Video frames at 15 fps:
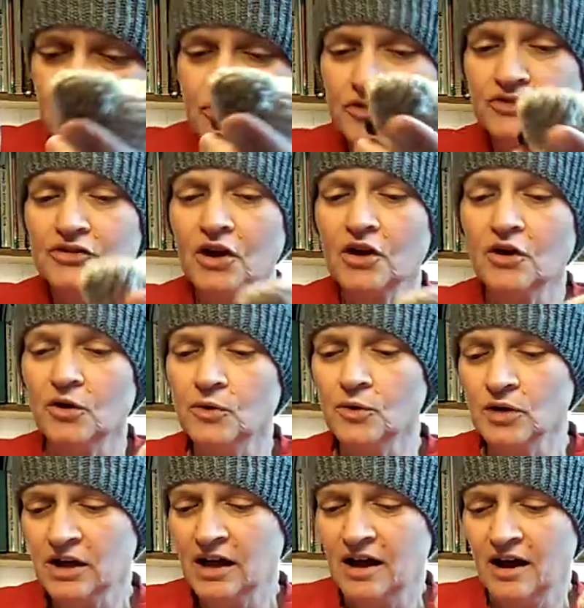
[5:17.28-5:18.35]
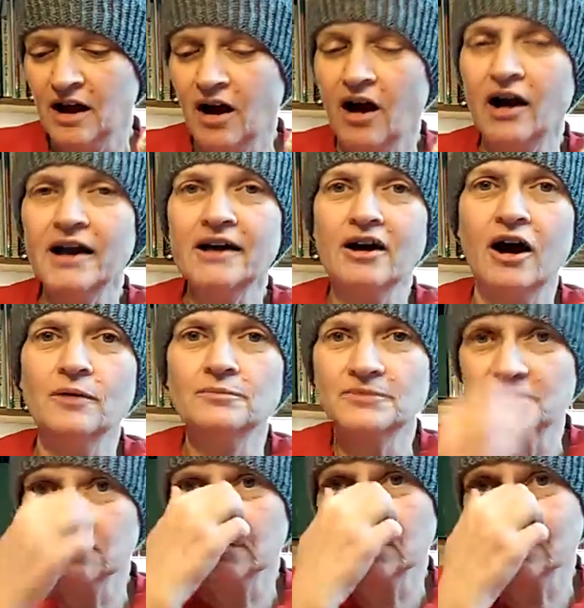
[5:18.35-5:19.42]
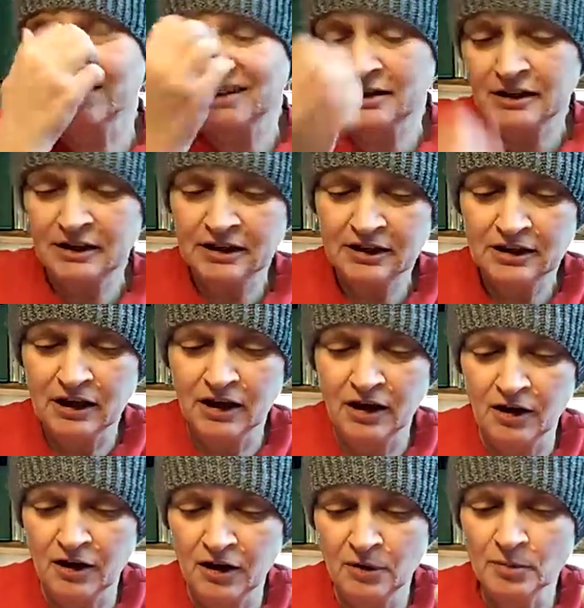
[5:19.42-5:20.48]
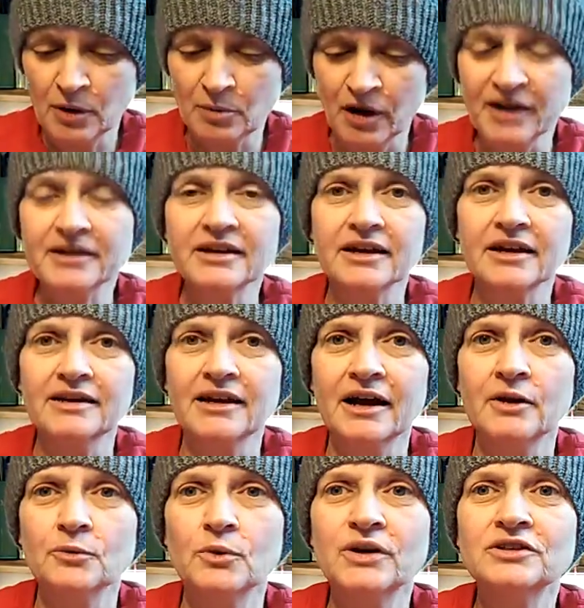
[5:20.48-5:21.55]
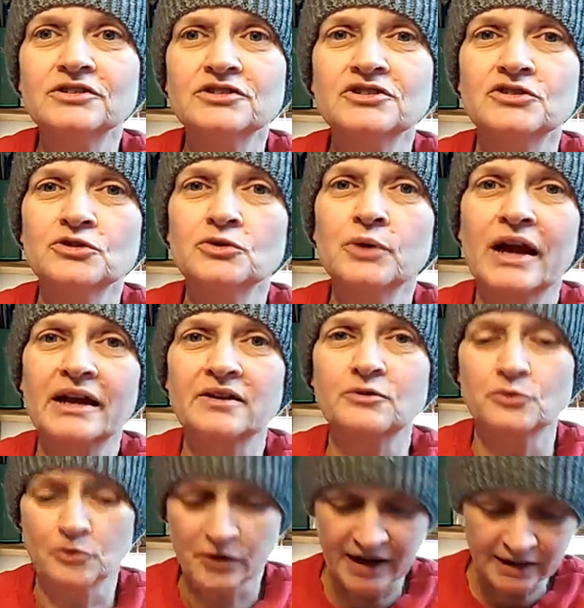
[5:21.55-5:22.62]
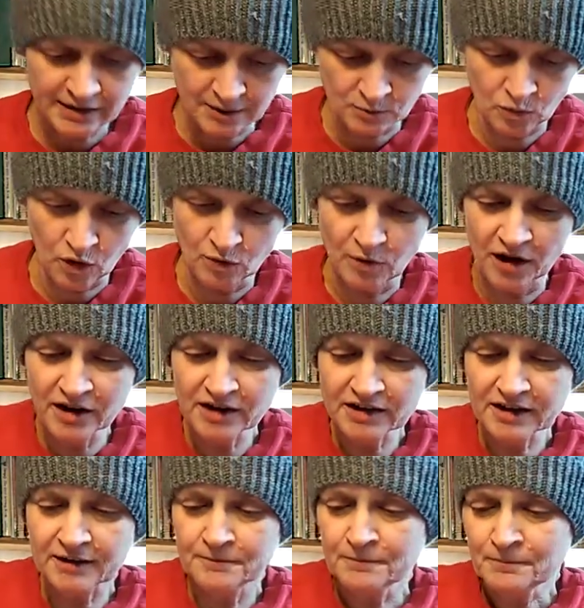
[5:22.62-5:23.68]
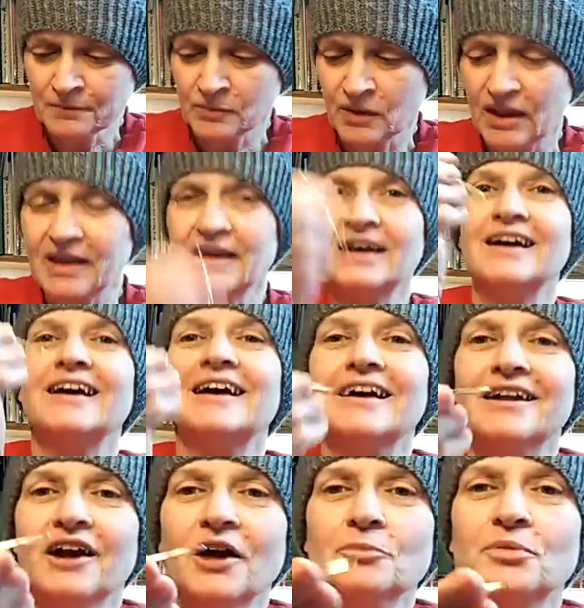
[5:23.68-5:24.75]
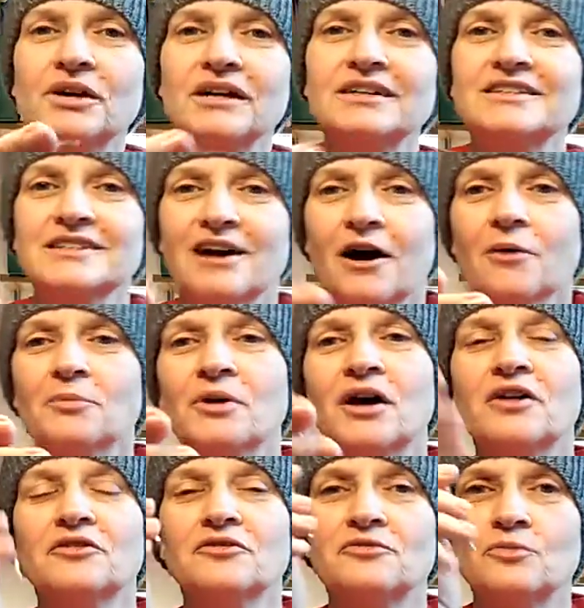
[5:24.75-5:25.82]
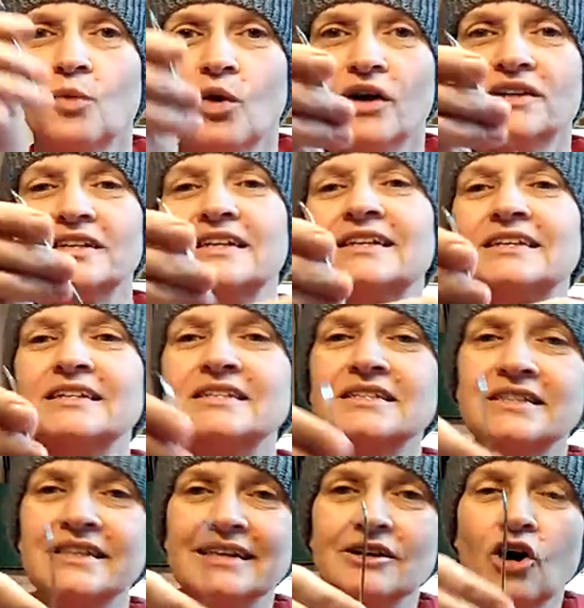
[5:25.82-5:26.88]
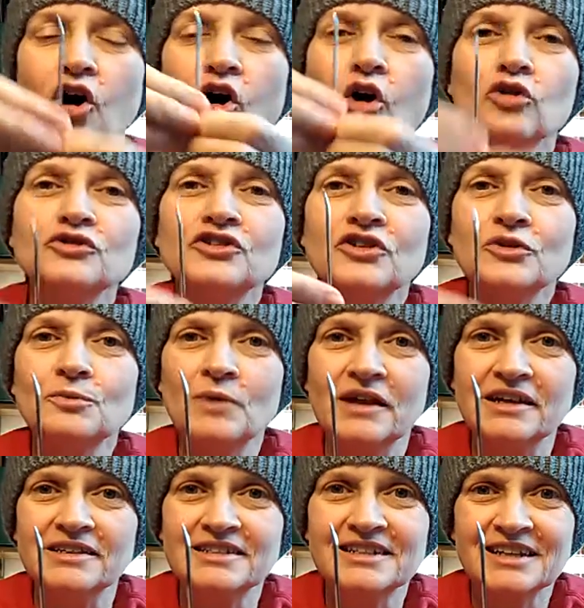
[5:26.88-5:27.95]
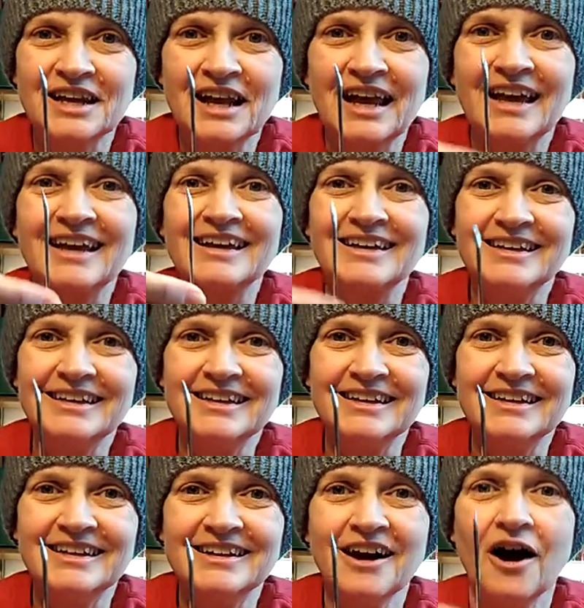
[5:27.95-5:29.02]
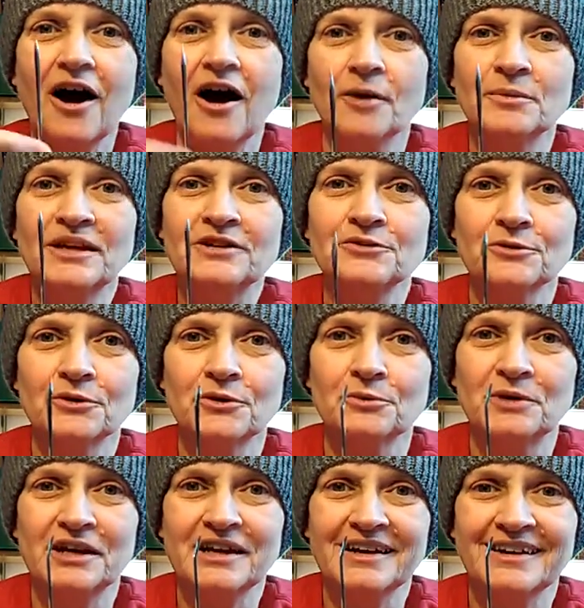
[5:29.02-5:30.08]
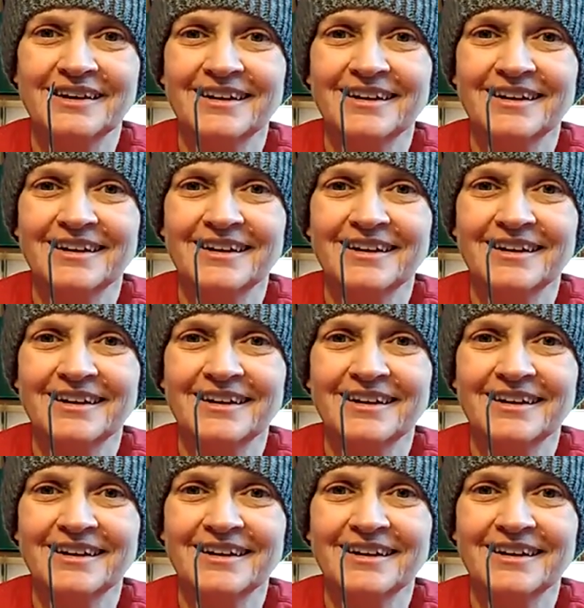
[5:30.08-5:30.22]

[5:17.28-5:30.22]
So I hopped on my bike and I went to a random Walmart and I picked up what is the ultimate in amigurumi.